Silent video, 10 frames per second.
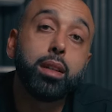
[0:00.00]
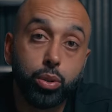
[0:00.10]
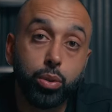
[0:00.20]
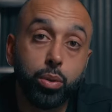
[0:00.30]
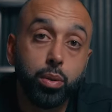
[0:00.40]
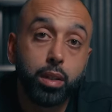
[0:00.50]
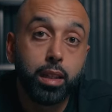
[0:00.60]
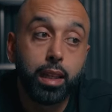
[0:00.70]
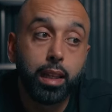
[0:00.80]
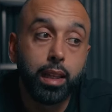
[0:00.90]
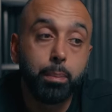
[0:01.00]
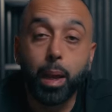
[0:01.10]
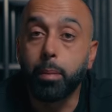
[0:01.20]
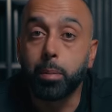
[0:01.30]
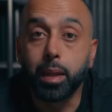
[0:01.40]
to the
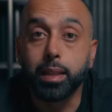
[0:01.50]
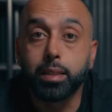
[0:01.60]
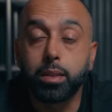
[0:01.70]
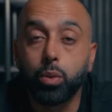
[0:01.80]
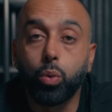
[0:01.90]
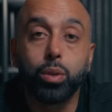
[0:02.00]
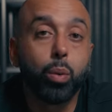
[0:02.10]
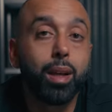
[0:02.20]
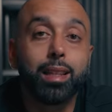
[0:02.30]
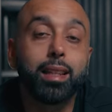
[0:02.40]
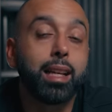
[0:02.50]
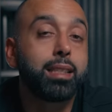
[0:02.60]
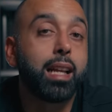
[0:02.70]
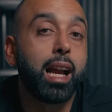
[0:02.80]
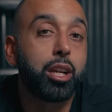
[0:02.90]
payment place or the way the
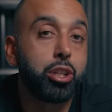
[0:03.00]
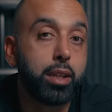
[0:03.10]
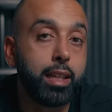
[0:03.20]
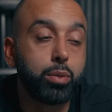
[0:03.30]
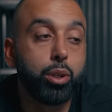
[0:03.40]
next action is.